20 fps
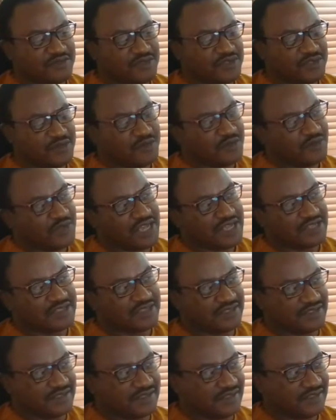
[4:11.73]
when you look
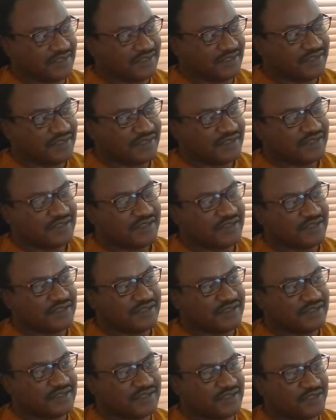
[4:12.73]
at
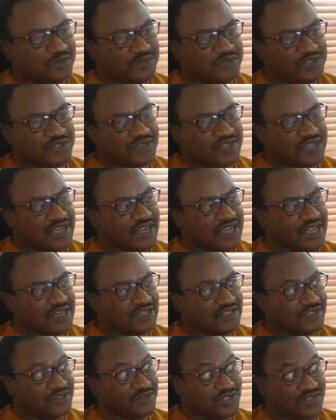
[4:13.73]
a situation that
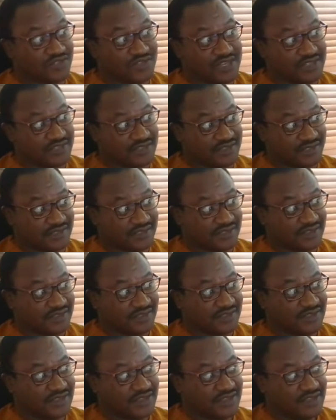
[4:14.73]
can lead to stress.